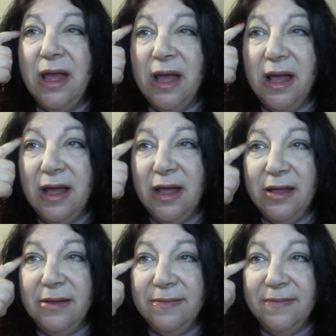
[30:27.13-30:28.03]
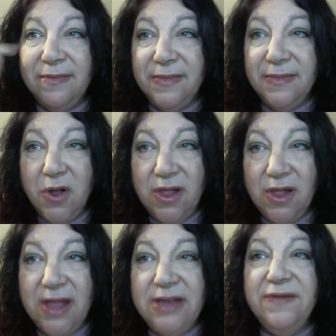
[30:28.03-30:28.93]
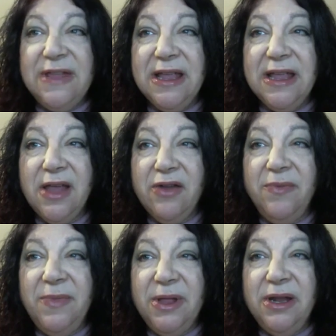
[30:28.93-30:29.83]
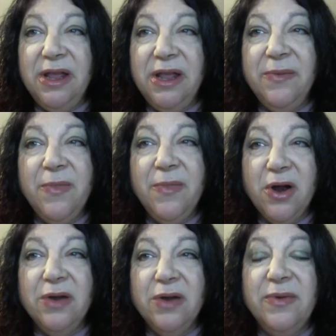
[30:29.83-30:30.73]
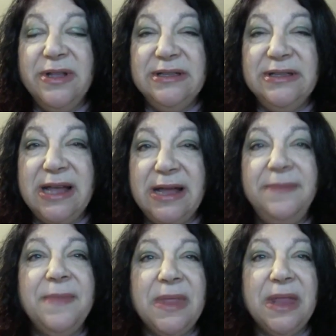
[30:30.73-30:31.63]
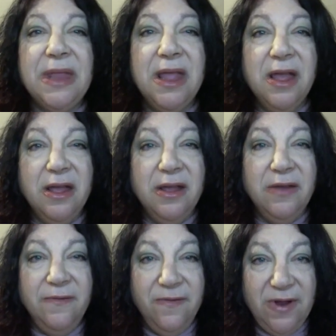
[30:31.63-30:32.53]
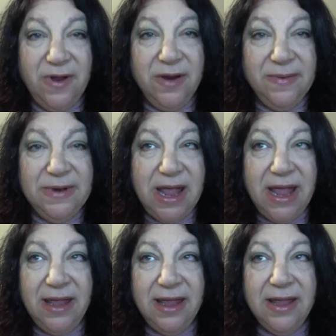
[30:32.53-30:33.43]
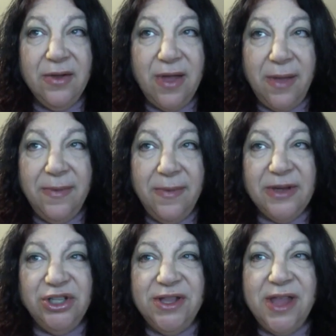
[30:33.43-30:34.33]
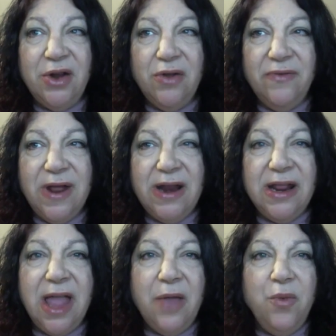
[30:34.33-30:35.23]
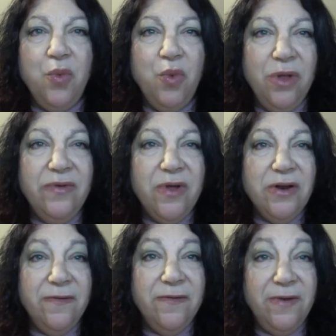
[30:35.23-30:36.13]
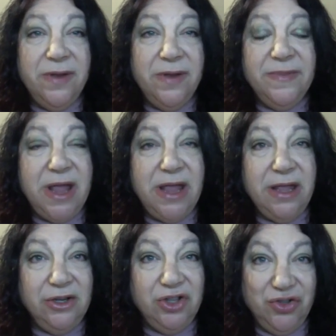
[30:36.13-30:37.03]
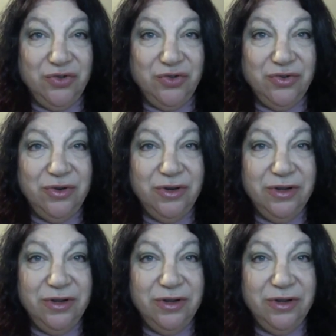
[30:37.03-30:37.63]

The whole idea of the accountability partner, we said. Freedom Day, I mentioned that already. I will run a Freedom Day in June.